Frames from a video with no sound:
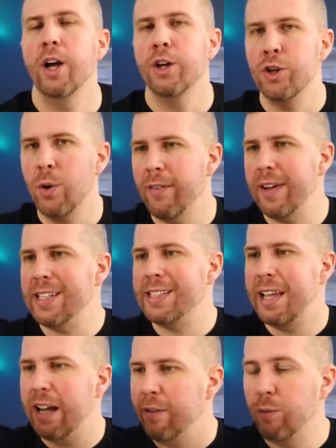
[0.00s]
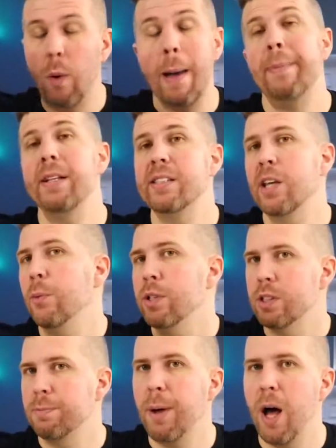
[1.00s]
you have a set of weapons that will
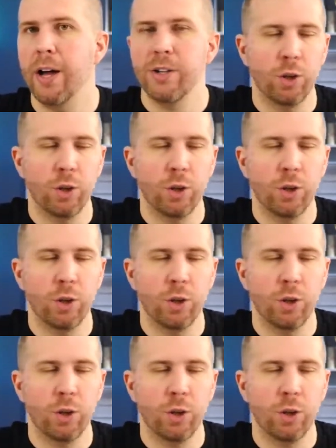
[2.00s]
spawn.